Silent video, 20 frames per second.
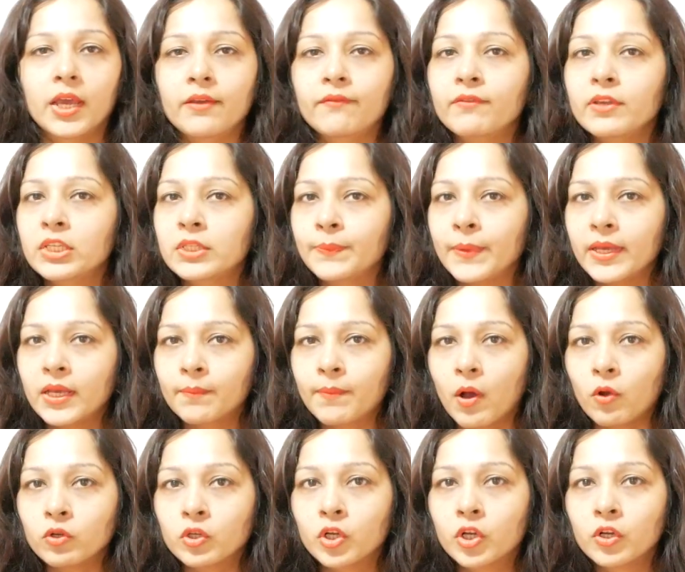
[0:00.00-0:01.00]
If we speak
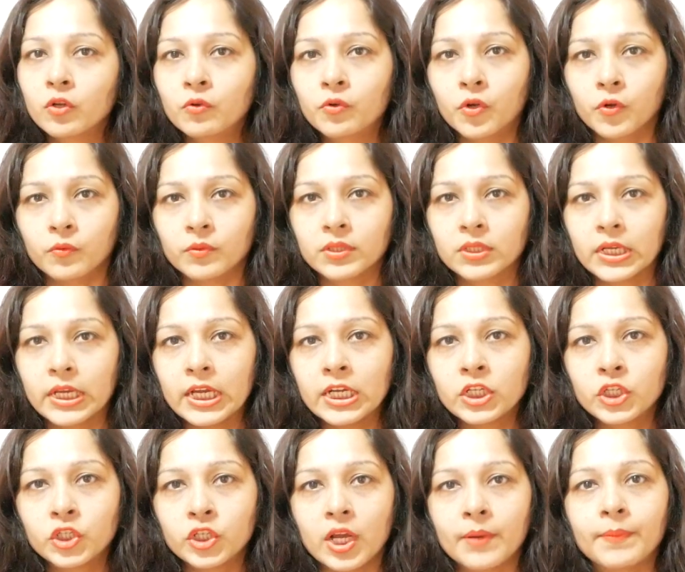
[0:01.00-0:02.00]
about glucose,
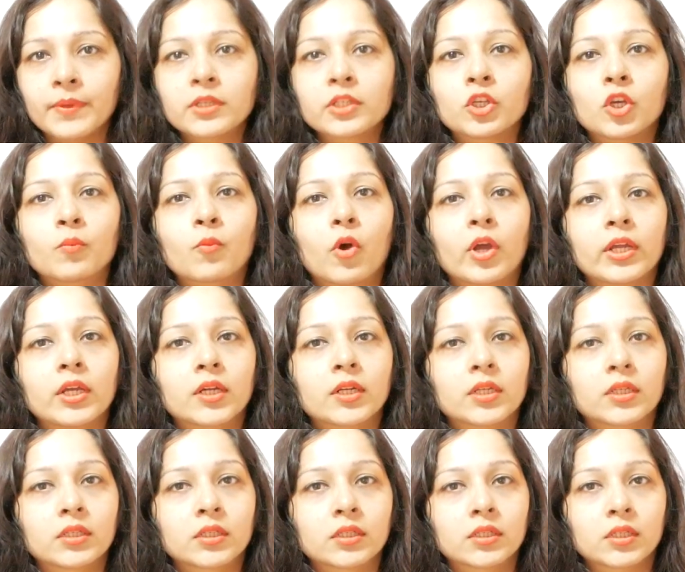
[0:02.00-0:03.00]
its shape is
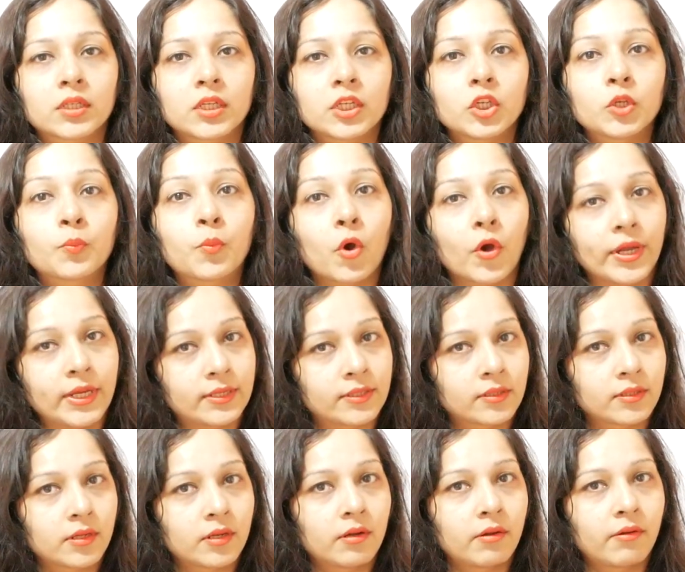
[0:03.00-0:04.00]
cuboid,
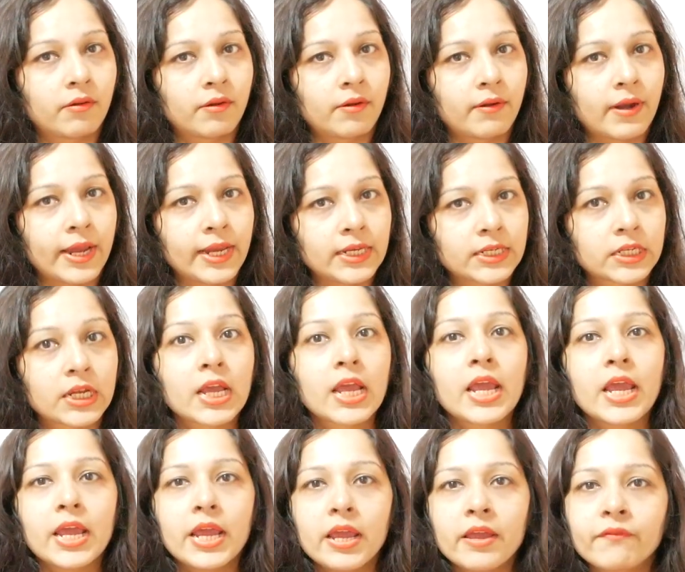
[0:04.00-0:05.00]
right?
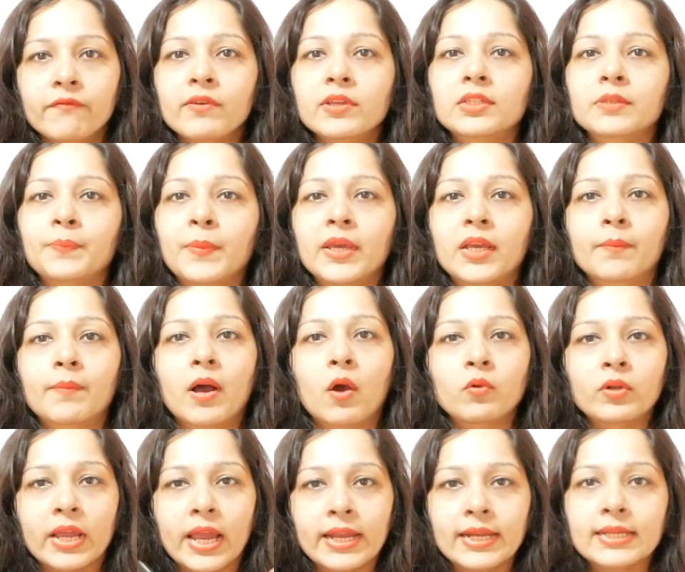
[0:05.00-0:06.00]
If we speak
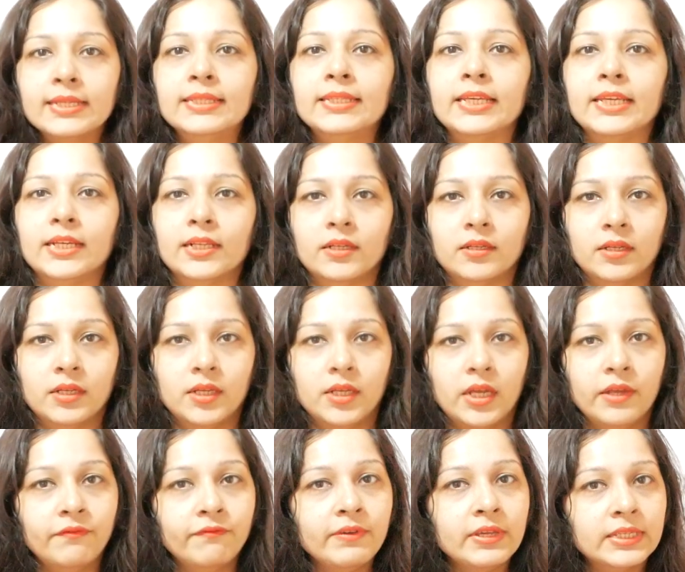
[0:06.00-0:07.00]
about NaCl,
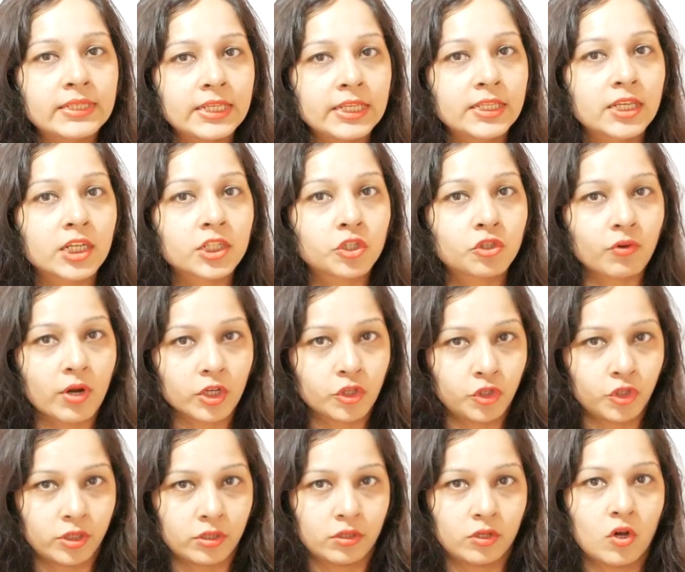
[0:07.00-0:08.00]
if we see the
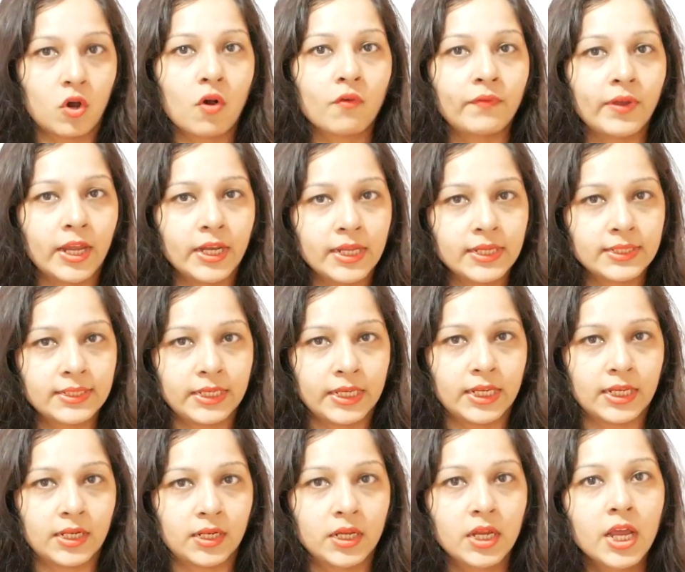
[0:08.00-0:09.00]
structure of
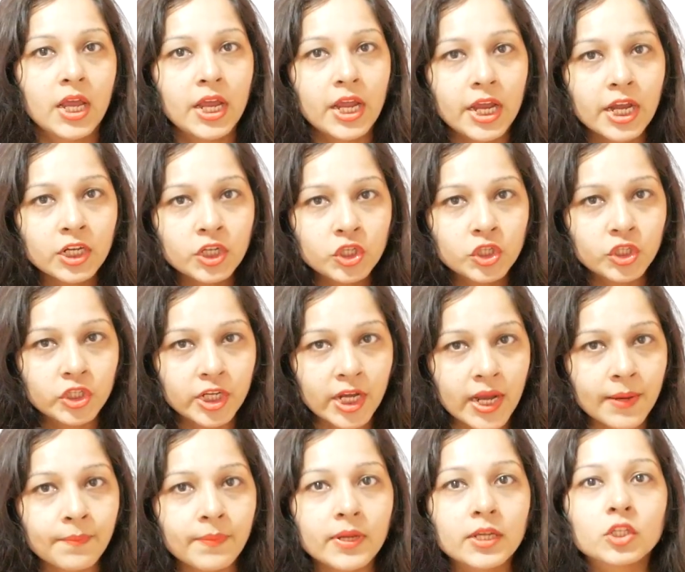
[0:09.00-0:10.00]
NaCl, its
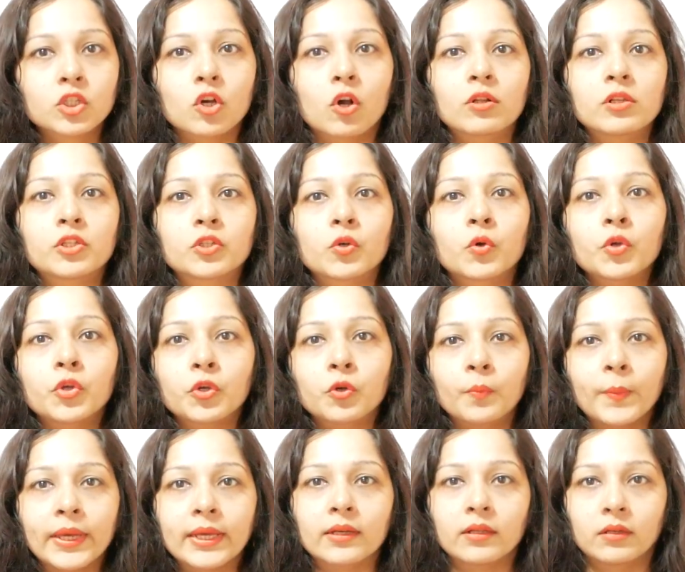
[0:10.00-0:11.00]
shape is also
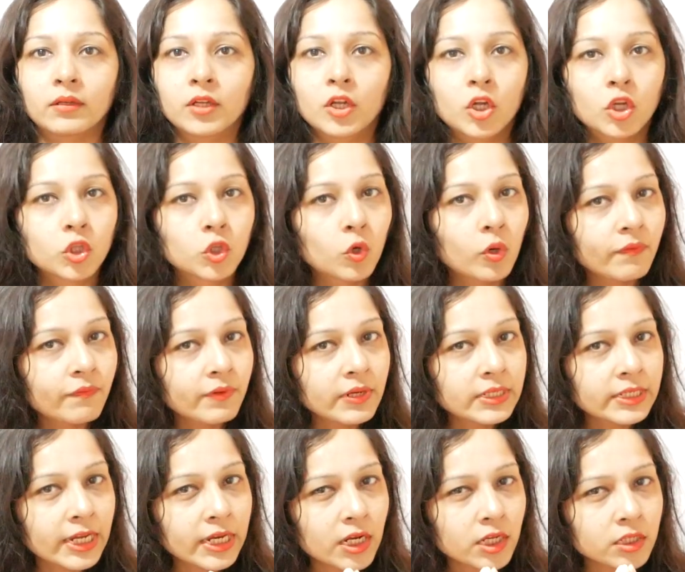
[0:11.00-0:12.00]
cubical. Though if we
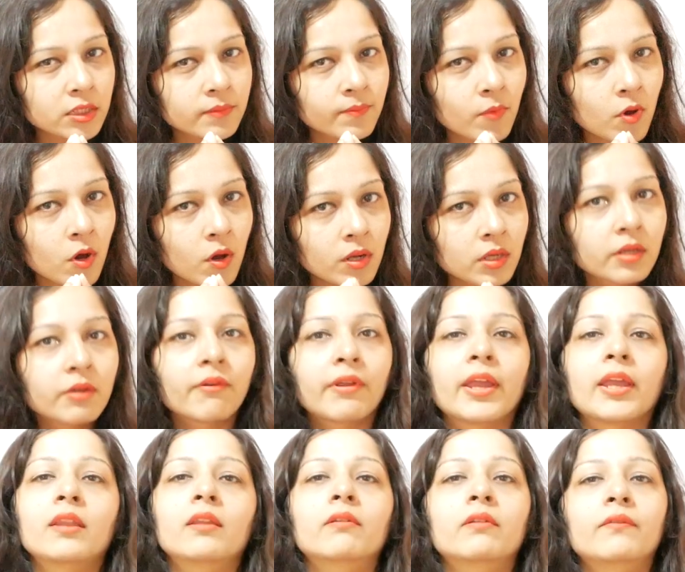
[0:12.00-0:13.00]
take a small
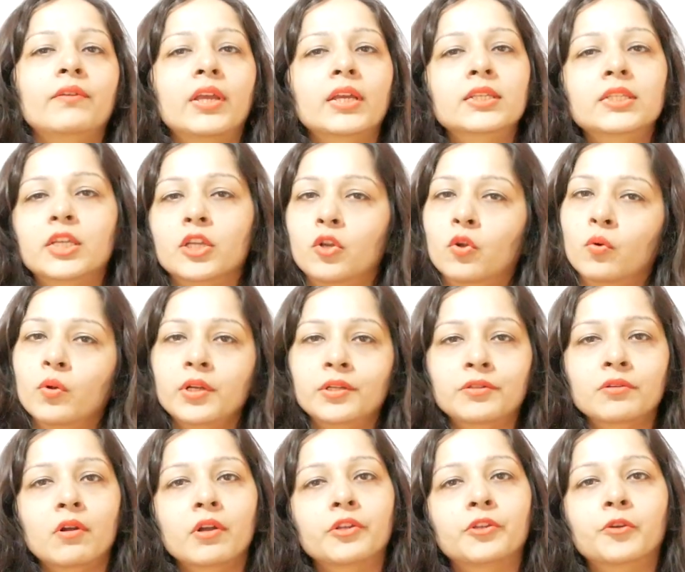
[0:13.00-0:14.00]
grain, we can say no,
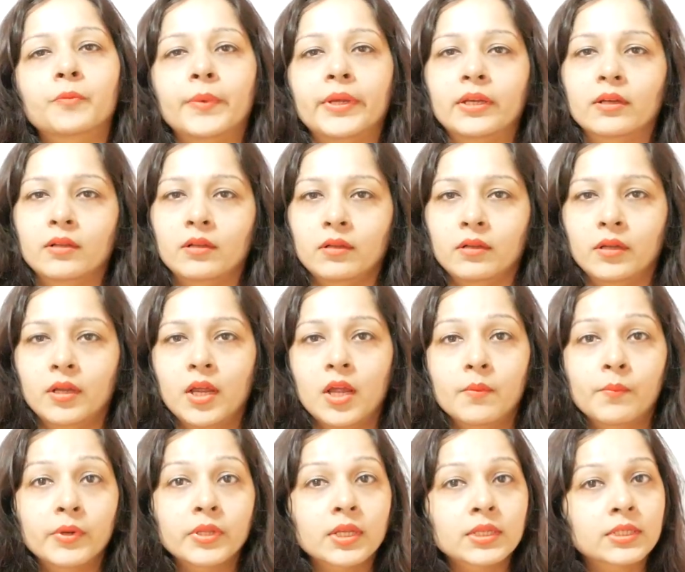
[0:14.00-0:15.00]
it's not cubical,
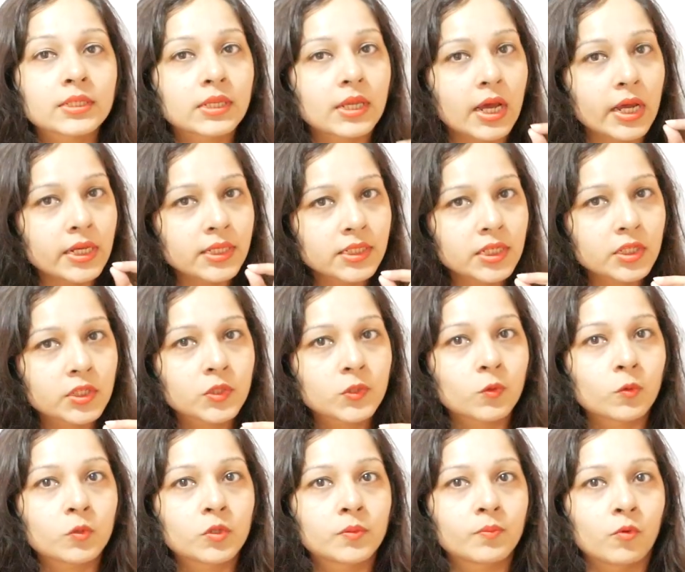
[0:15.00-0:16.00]
but the size is
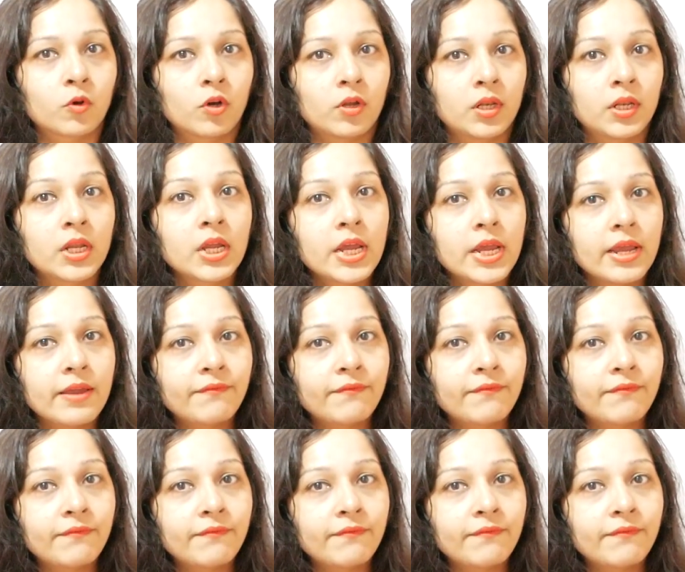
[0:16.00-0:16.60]
so small.